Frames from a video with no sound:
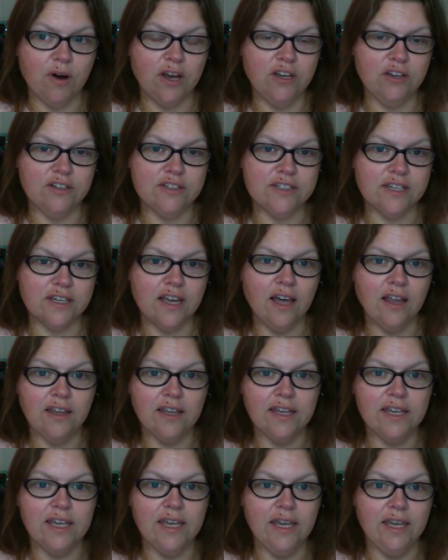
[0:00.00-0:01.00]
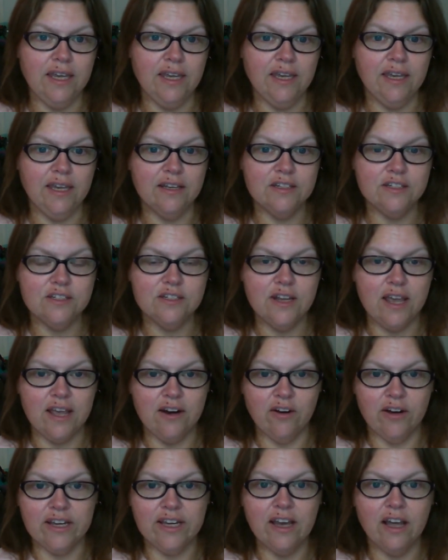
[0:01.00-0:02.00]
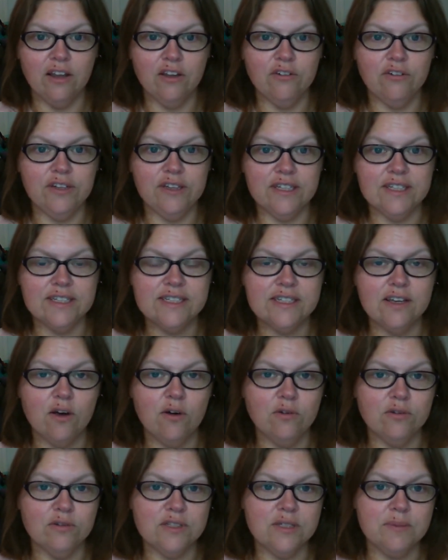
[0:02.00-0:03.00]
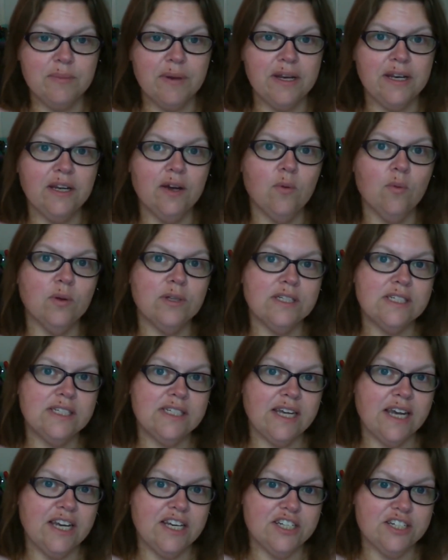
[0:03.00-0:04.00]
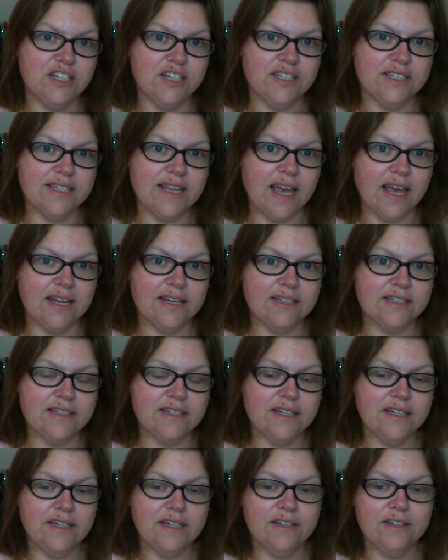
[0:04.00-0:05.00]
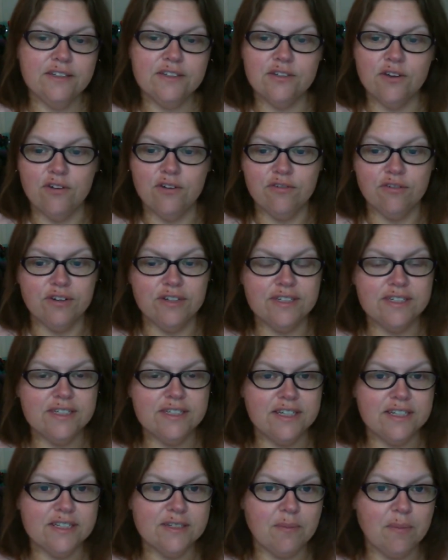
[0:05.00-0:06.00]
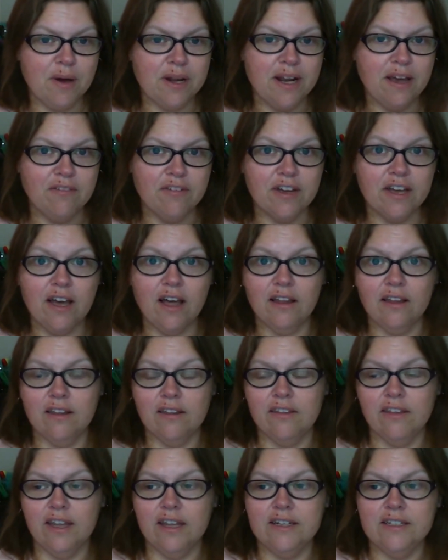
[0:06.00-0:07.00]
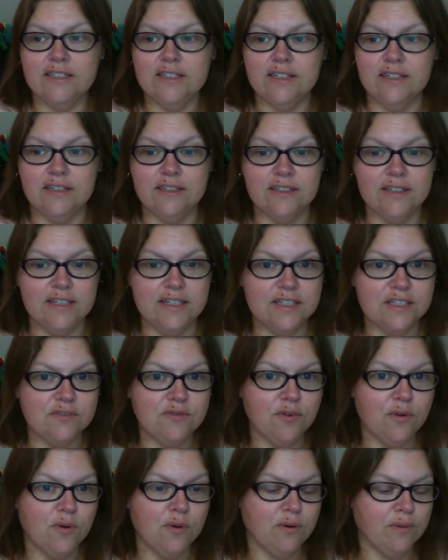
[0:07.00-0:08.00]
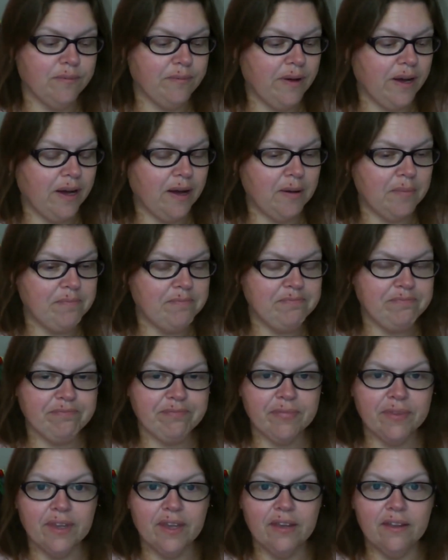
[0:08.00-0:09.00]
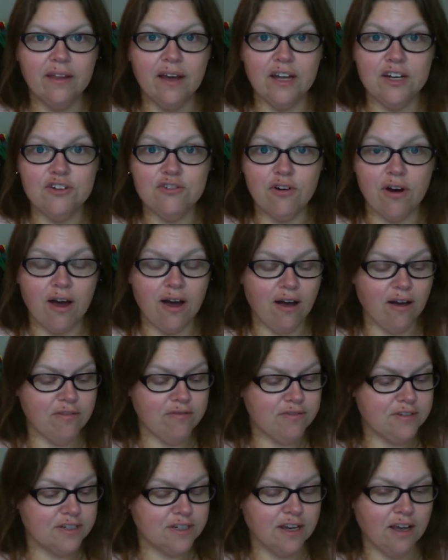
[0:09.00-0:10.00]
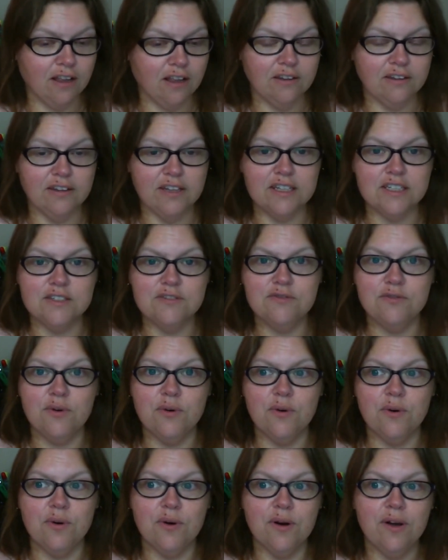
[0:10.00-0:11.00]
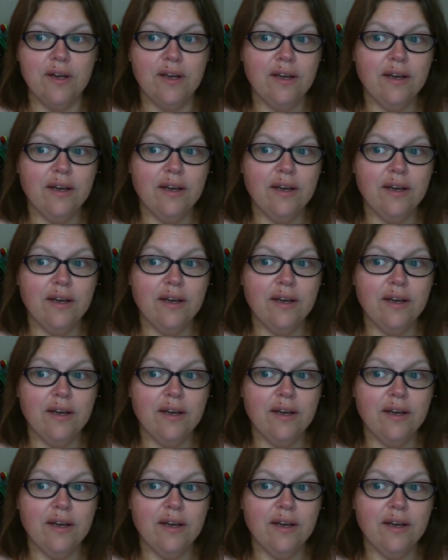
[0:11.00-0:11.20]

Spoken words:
I use a color key and I color in the cells depending on what stage it is at. So for instance, I might have a color that is for a draft, a color that's for